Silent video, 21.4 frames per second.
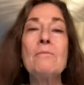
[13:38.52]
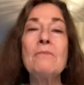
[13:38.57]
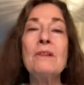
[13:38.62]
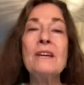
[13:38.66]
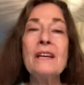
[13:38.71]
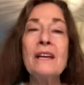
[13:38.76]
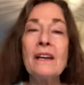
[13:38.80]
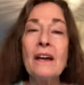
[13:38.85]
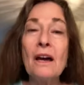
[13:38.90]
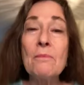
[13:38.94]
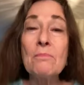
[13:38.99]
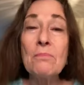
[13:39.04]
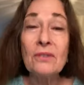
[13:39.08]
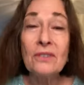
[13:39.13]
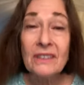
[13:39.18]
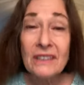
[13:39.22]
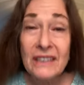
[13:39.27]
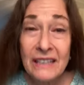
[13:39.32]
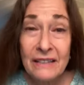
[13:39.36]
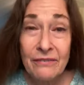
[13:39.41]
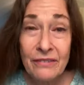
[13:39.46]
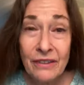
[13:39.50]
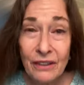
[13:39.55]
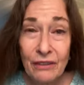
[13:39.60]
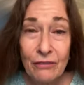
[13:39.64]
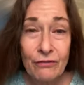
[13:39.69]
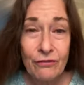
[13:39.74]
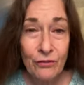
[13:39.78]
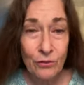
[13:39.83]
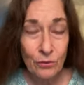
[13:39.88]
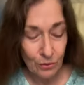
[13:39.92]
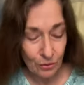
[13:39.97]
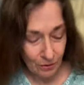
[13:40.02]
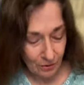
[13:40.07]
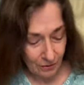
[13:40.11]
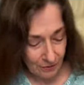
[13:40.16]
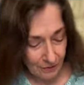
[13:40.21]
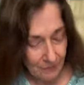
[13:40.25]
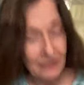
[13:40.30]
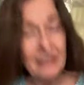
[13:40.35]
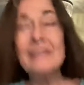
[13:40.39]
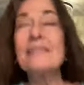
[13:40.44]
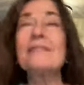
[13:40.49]
Being a believing fool,
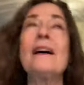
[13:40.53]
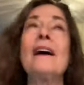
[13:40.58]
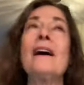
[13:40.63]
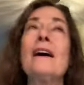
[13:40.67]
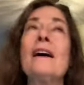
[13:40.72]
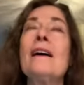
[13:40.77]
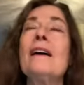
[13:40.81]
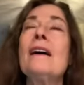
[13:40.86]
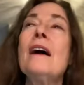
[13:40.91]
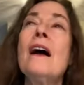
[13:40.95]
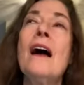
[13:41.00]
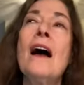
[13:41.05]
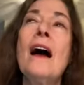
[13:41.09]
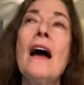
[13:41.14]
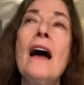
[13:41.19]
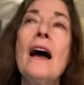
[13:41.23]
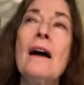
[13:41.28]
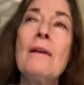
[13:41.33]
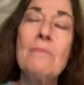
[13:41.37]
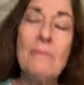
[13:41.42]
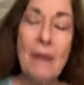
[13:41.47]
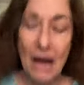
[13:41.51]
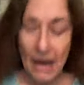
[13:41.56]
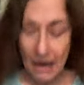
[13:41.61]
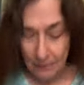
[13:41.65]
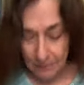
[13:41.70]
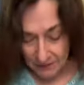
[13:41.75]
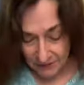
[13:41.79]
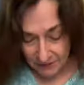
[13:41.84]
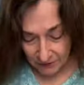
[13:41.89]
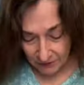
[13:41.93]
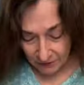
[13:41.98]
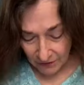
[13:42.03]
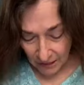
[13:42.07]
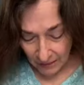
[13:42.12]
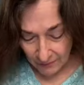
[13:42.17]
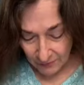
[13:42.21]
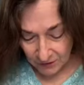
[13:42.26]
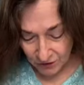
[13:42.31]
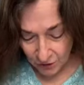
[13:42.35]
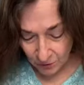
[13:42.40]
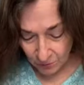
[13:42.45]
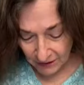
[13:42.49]
because uh, I was I
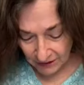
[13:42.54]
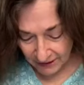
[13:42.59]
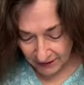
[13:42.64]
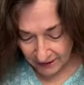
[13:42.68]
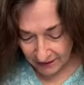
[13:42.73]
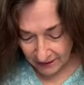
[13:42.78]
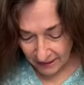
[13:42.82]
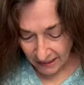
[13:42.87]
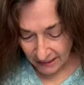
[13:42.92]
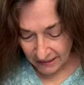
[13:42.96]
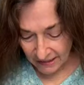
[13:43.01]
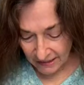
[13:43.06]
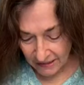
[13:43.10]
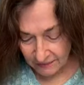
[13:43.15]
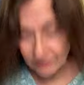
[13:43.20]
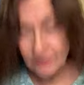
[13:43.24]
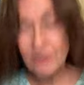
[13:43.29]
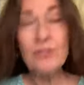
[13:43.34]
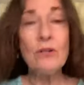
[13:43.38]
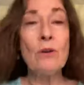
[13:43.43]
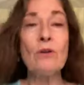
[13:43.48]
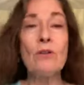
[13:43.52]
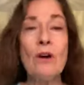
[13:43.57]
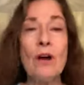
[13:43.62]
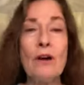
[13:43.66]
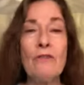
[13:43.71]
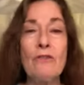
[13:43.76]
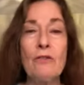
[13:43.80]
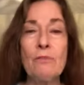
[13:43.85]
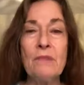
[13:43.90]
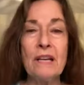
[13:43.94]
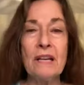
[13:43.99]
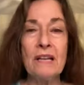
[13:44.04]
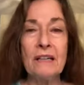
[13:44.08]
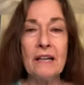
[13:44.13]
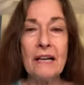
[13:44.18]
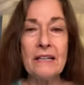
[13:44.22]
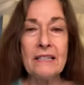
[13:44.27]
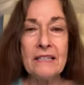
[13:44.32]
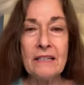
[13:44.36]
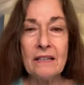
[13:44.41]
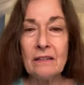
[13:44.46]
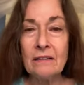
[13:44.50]
was criticized for so long for being an
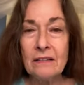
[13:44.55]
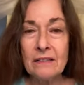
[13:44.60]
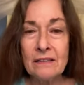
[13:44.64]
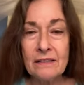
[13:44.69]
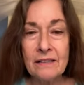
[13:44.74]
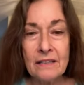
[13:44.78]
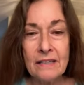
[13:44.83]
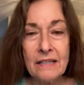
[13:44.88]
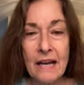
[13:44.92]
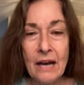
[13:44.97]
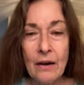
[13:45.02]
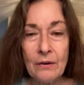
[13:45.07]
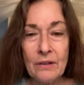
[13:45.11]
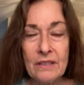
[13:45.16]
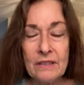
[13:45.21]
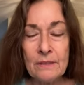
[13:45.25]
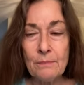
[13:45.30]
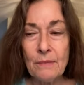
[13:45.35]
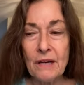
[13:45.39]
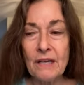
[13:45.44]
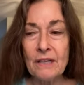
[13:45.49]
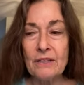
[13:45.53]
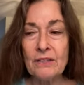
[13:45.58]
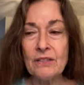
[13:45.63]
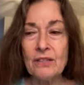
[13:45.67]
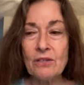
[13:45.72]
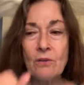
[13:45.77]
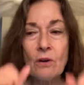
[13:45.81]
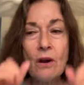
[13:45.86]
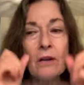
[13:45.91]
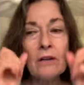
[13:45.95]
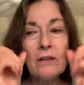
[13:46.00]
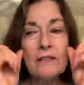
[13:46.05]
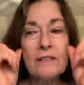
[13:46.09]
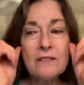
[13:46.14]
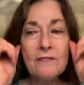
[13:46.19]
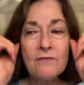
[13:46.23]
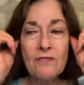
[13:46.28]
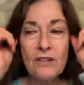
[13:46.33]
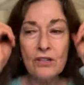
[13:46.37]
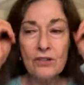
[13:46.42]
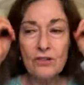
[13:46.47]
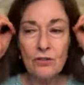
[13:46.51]
idealist, and now it is my
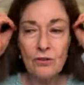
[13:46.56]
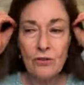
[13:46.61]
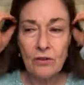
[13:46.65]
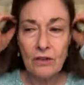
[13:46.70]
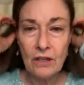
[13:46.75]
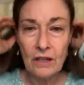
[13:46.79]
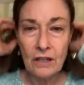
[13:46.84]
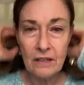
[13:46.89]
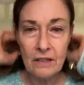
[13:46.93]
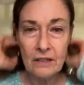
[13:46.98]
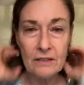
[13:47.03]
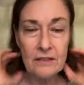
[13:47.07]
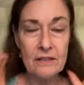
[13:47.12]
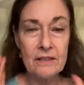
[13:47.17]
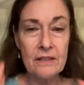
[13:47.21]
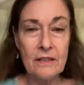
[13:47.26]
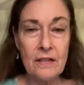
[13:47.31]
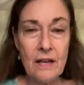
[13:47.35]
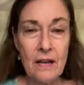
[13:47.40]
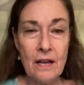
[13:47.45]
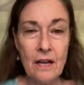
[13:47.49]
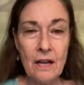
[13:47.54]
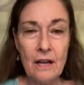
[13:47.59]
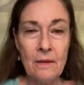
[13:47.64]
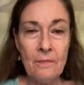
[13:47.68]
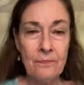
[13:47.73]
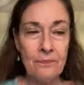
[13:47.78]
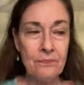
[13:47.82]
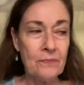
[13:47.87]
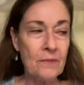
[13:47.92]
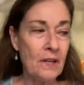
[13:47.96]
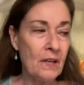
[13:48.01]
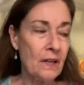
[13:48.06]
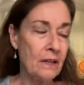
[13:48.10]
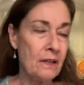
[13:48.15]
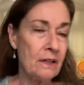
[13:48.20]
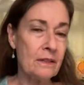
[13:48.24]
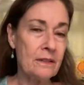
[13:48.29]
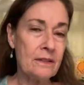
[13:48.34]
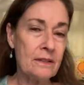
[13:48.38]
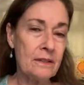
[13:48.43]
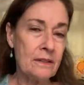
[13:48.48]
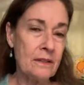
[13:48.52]
strongest feature. It is, it
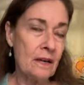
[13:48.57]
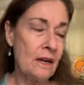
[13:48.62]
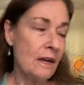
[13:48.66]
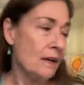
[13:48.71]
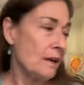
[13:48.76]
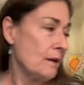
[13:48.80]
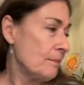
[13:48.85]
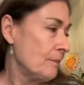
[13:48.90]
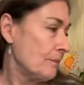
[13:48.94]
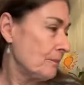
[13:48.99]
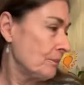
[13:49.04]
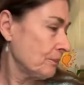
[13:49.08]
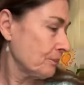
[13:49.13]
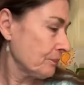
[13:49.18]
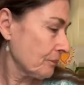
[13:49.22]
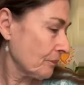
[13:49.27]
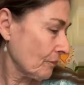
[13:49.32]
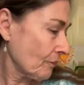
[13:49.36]
is. Um,